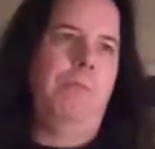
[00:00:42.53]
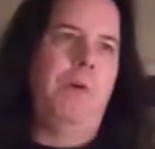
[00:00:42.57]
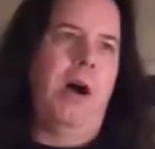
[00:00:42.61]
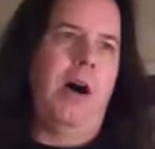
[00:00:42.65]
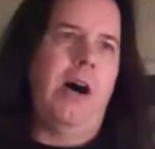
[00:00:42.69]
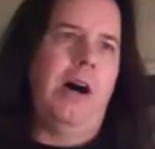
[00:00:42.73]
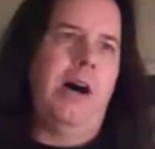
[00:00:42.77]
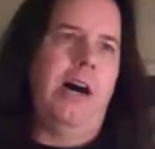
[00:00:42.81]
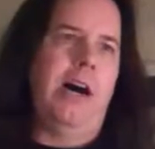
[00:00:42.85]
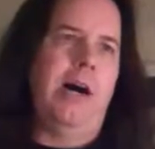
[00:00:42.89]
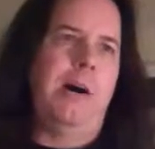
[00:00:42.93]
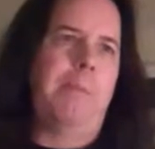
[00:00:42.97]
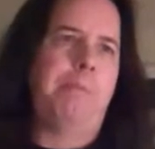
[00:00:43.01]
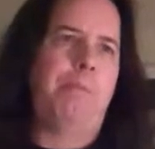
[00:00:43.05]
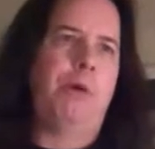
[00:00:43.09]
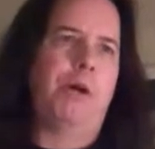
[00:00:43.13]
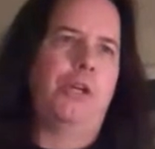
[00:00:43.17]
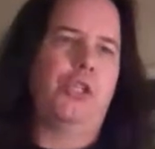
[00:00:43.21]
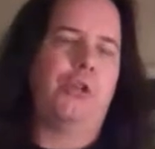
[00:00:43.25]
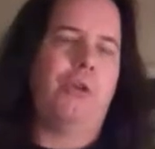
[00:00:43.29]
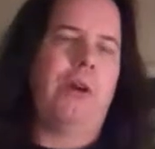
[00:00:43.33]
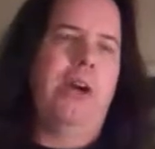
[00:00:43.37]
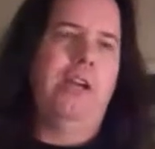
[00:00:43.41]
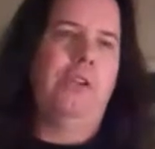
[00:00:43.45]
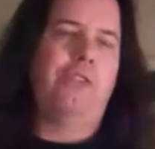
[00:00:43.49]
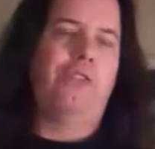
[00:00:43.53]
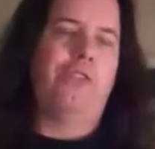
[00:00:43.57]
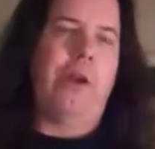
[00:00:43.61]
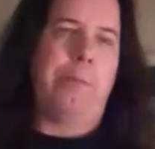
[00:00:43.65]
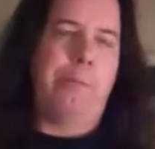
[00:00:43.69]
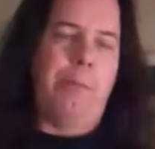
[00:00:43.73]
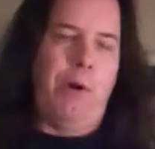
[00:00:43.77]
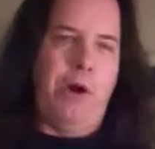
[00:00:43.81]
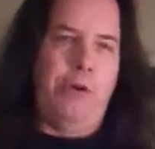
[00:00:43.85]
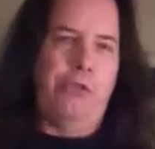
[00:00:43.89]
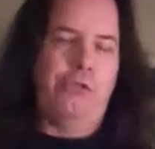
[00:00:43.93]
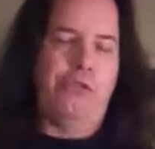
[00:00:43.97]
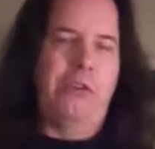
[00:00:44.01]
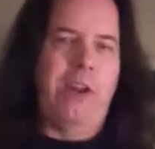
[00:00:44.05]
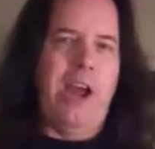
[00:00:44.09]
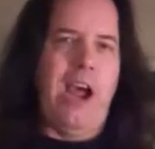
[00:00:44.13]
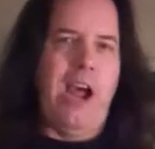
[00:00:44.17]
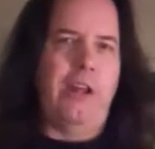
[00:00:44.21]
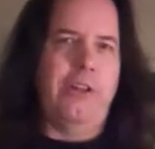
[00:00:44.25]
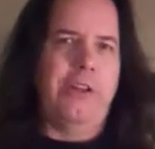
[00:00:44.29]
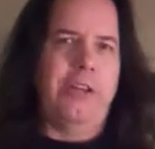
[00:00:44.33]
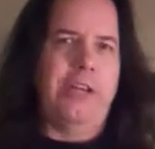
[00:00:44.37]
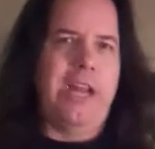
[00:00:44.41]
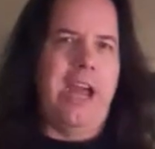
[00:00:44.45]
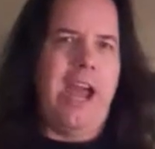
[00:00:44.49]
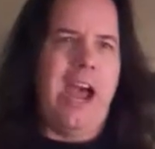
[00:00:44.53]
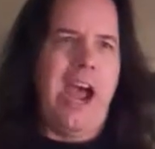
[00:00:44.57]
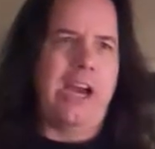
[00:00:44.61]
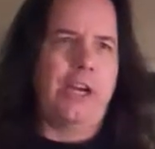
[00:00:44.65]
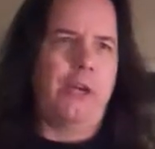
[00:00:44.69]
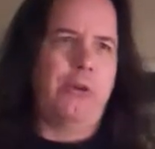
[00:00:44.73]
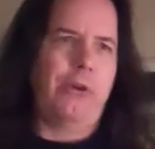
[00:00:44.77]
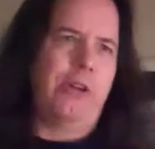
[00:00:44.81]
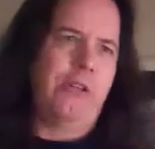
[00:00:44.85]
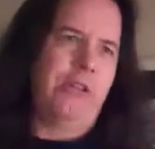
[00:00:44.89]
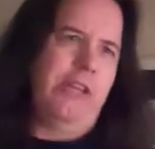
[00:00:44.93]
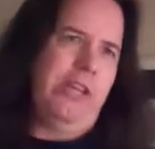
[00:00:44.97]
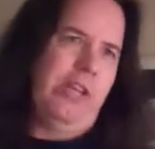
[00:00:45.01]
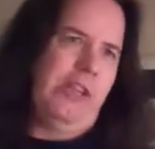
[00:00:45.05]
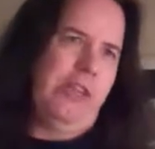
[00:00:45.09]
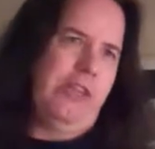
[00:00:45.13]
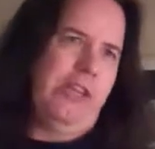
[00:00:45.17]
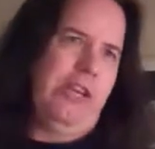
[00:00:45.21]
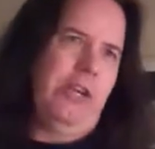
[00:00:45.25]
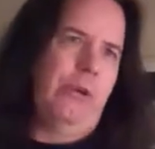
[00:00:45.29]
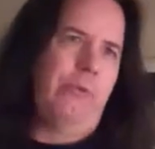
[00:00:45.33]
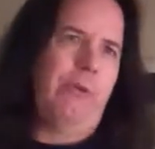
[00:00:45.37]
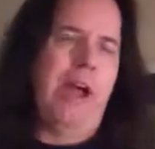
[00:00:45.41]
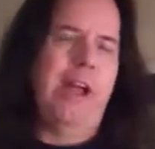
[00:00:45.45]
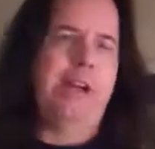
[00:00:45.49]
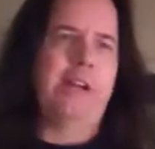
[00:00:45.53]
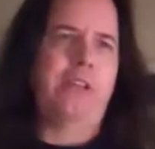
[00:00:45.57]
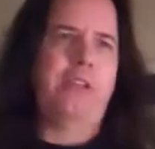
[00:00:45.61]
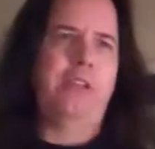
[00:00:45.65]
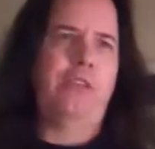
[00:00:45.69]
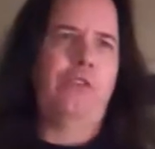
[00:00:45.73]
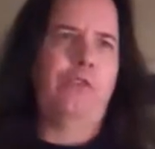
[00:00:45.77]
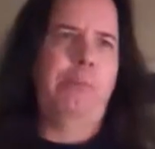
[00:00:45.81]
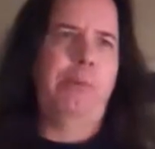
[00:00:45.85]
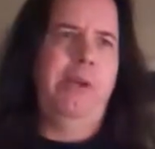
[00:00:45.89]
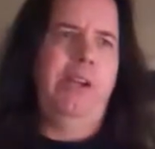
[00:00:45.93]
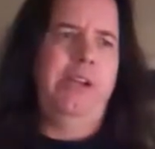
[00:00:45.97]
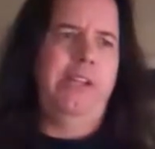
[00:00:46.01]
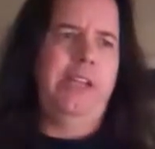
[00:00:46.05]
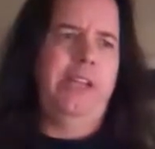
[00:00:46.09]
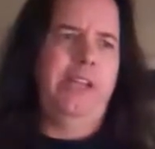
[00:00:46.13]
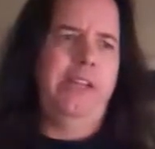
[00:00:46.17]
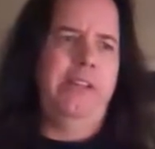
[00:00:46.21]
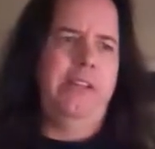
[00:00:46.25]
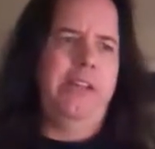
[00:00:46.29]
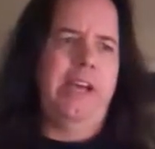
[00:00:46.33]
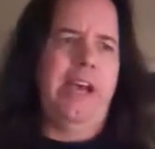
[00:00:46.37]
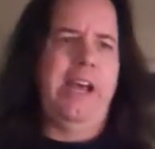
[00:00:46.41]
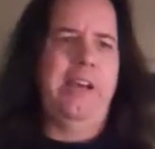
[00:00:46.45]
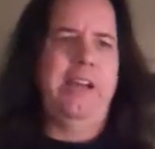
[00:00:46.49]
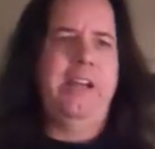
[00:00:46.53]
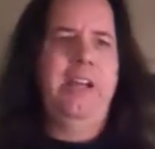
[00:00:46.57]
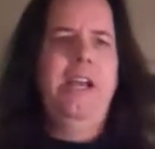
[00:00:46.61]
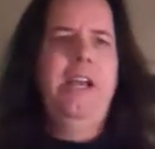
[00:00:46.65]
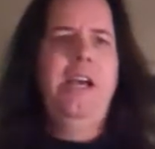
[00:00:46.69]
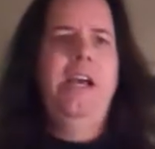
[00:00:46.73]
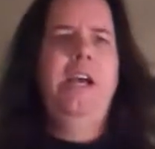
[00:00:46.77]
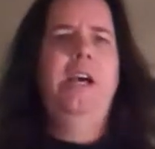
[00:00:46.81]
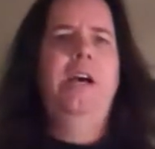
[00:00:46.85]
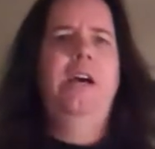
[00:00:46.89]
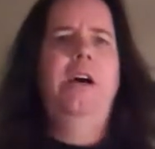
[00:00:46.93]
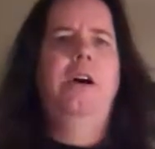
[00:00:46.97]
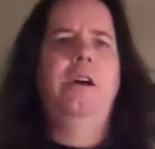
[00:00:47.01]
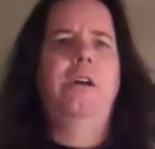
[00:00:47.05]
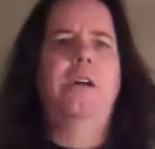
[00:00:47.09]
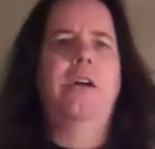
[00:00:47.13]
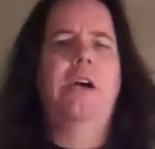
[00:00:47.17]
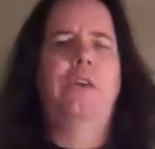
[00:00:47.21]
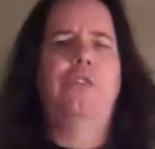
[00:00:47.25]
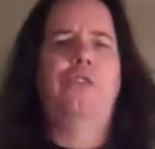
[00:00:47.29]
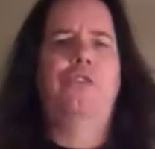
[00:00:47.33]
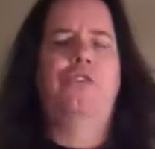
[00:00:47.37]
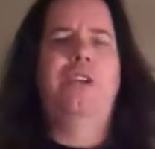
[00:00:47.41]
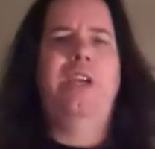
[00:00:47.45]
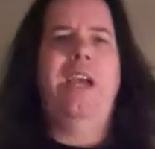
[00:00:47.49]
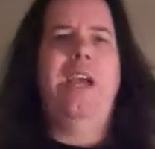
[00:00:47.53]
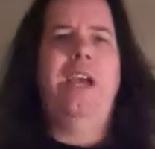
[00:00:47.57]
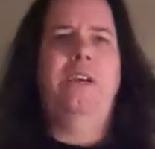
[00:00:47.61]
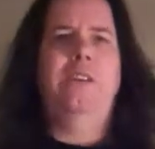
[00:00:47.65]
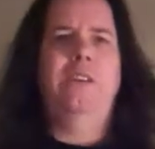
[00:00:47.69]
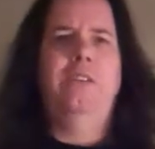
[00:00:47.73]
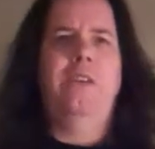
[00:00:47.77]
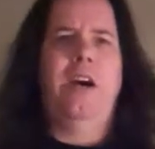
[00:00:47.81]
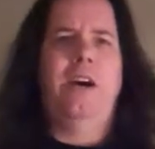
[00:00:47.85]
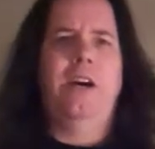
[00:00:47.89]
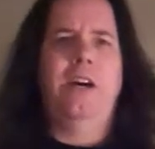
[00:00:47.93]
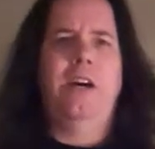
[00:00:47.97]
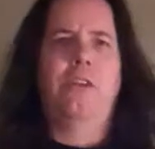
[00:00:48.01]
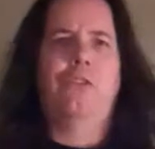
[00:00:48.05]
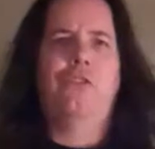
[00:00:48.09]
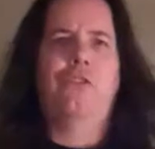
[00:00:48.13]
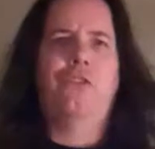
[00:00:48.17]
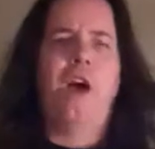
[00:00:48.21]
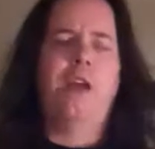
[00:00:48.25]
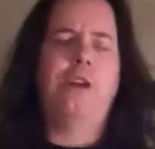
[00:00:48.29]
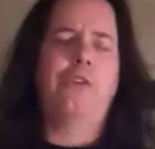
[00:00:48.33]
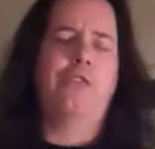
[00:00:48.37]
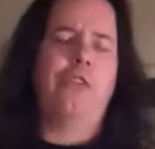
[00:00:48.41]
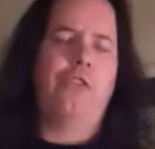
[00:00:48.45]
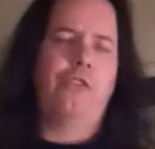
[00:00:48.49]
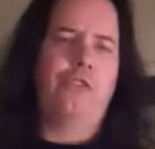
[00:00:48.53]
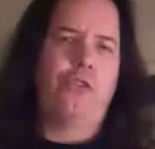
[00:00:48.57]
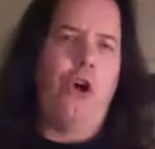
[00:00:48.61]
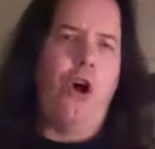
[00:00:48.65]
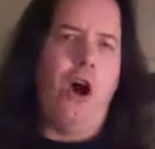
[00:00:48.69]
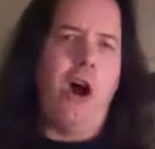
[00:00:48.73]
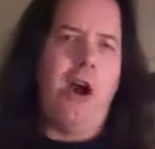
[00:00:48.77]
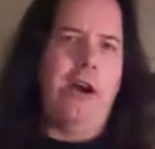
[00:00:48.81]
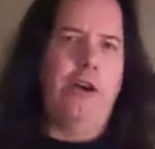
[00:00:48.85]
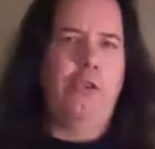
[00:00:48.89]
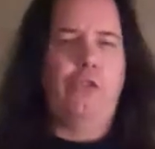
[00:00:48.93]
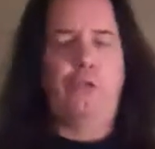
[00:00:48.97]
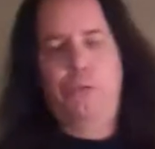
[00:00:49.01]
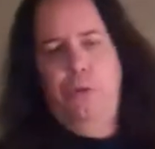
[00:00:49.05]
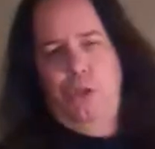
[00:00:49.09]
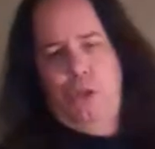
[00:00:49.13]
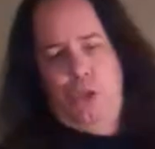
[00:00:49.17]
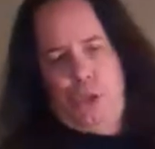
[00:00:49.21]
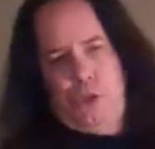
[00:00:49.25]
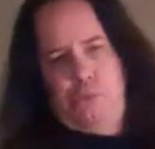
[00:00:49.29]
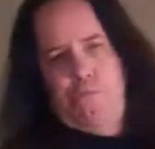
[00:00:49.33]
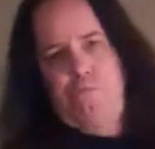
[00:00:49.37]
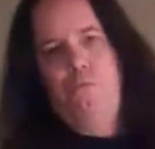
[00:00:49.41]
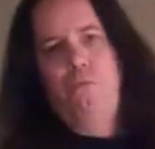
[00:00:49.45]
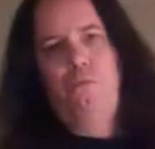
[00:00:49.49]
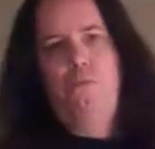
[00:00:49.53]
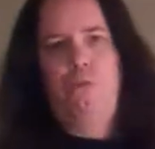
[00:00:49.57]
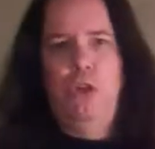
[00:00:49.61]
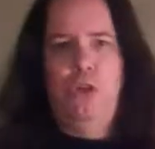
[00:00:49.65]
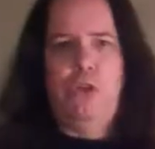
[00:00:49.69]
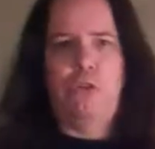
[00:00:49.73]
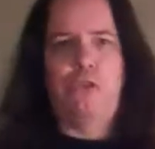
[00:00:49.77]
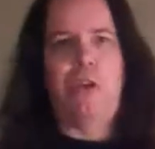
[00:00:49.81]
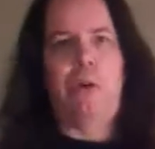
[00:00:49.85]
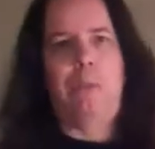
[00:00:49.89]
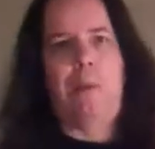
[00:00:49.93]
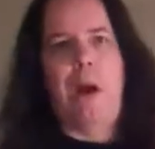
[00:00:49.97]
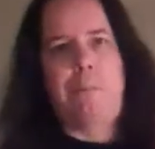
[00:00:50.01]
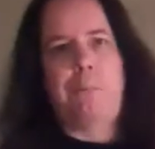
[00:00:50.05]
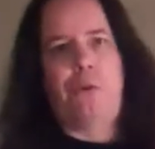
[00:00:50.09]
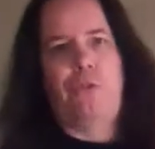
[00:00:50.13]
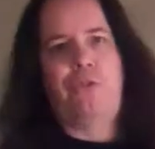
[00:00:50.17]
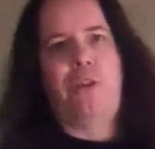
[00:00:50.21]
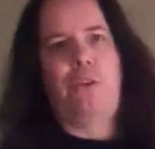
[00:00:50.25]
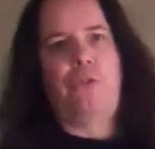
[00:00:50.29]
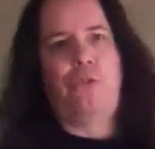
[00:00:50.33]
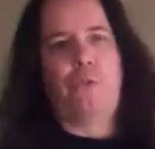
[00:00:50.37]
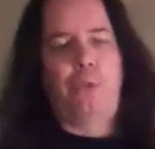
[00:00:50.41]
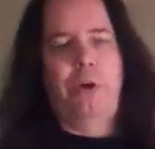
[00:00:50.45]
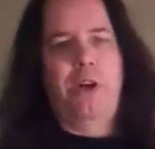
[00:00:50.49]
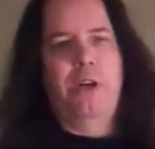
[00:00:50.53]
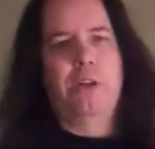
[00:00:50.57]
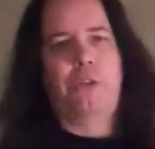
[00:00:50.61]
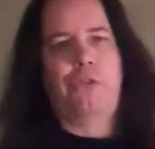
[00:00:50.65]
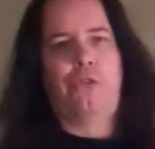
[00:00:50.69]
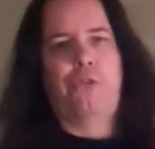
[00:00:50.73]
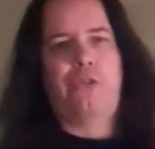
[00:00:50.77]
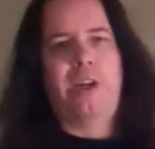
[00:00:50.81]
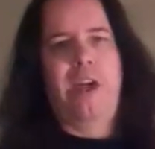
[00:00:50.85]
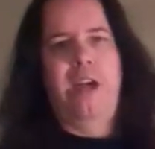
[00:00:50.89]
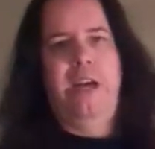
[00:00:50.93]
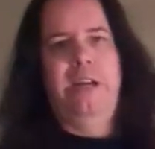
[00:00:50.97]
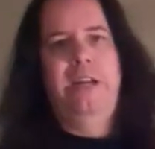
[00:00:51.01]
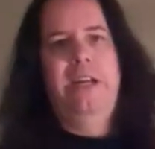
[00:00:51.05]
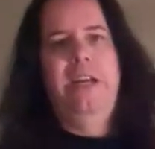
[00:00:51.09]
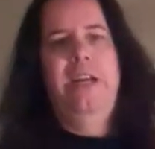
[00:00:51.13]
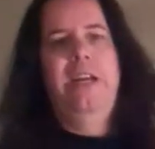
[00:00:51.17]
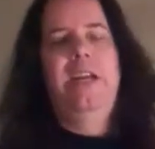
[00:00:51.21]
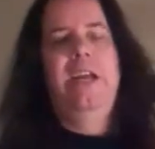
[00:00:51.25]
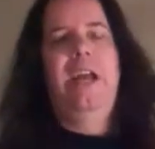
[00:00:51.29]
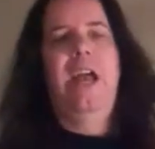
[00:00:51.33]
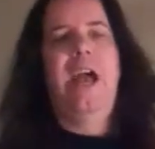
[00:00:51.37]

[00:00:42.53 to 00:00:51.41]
portrays their personality accurately, theoretically speaking, that because the sun is in Taurus, which you can say represents real estate,